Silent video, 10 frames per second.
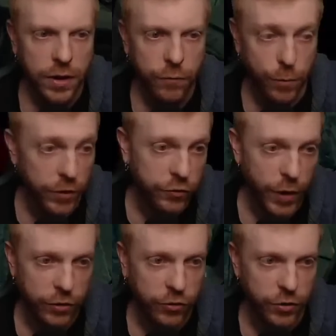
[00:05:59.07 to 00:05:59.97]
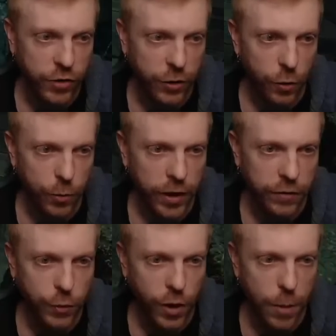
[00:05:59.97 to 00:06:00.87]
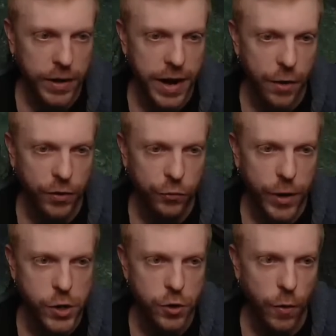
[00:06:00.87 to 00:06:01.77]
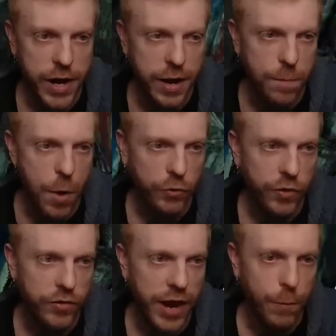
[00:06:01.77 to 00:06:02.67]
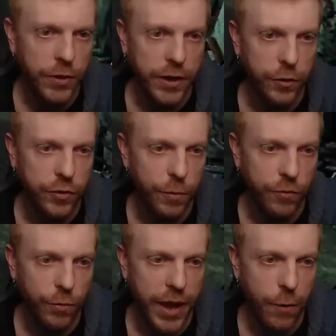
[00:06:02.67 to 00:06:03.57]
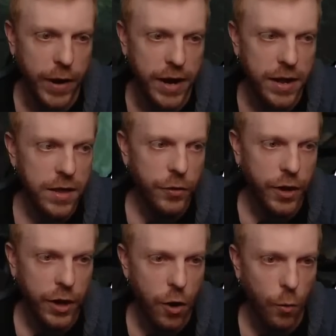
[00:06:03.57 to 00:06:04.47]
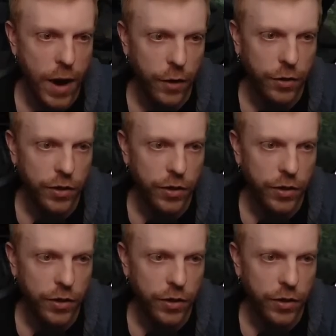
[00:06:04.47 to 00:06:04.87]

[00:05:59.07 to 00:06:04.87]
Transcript: from this direction in general, but if you were coming down this way and you greet it, most of the time when the killer's coming from that way, they're going to go around